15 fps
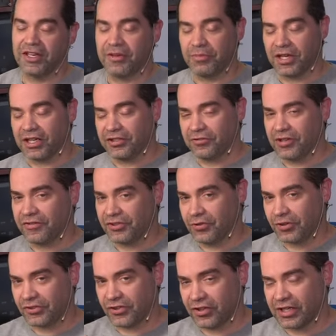but I do have
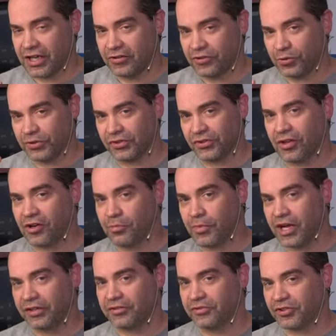instructions on how to install
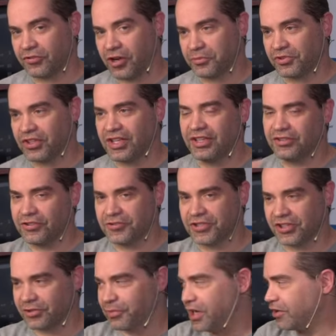my scripts into
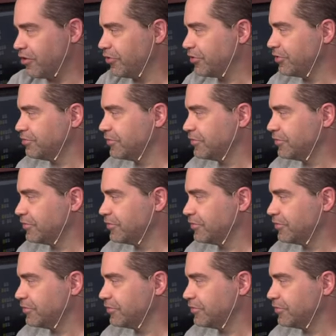JustMacros.